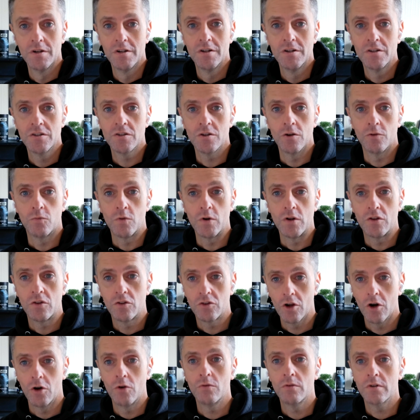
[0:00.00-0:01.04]
So if we
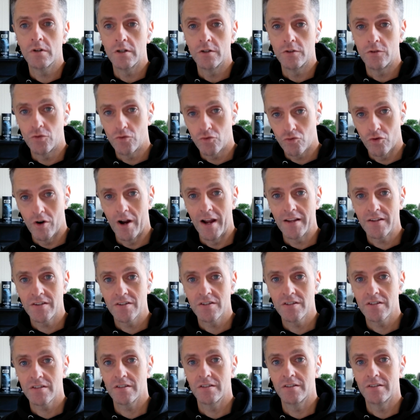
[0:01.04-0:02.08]
don't
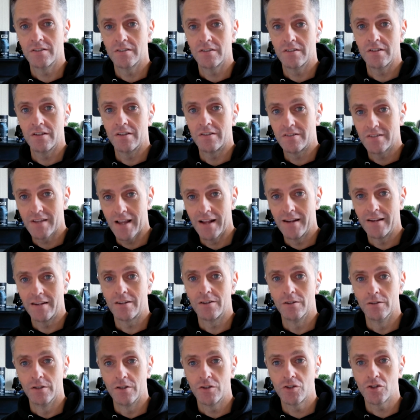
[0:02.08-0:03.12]
address the
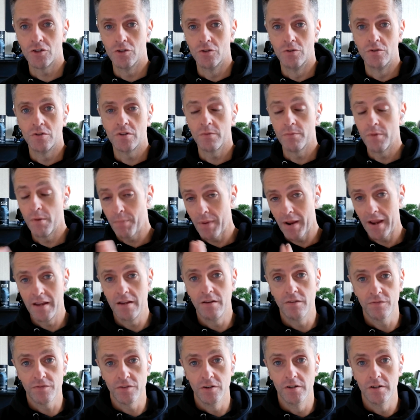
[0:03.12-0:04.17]
technical issues, the pain
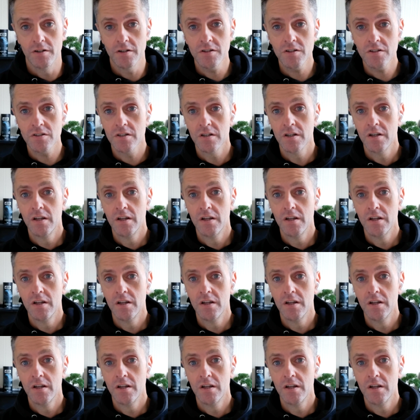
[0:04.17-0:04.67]
first,